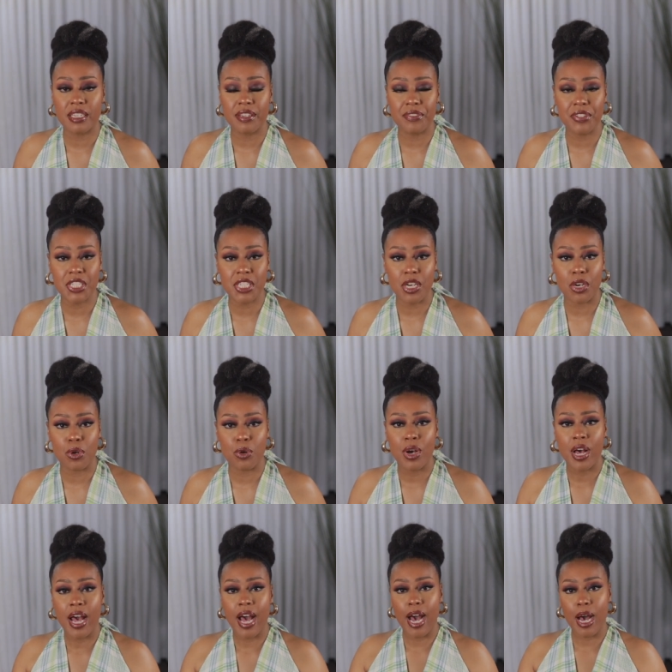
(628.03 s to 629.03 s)
If so,
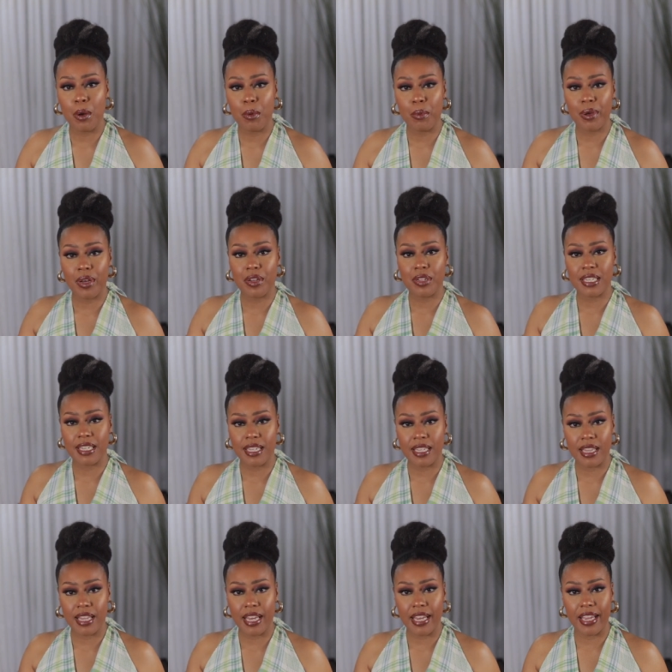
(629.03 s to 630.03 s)
how well
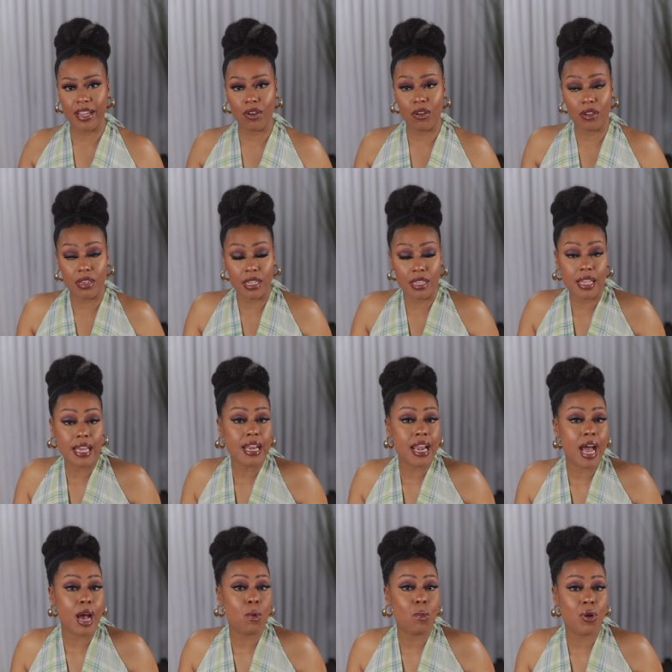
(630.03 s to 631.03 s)
did they or did they
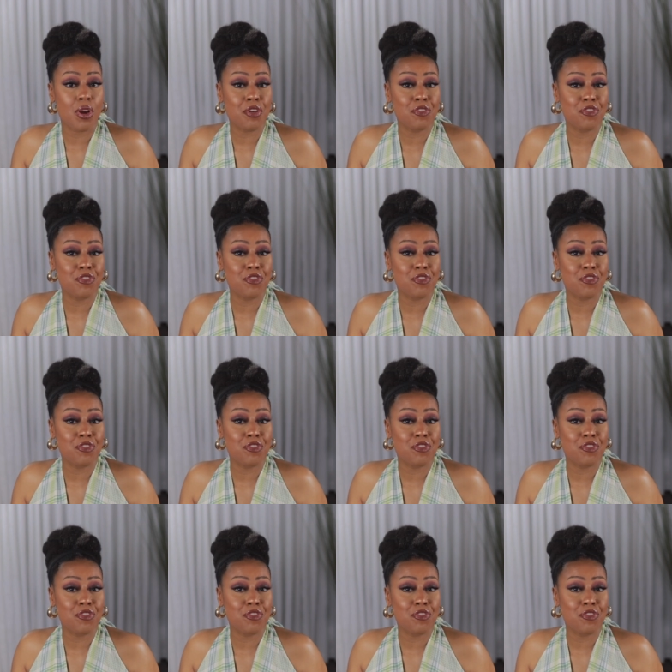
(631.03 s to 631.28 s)
not work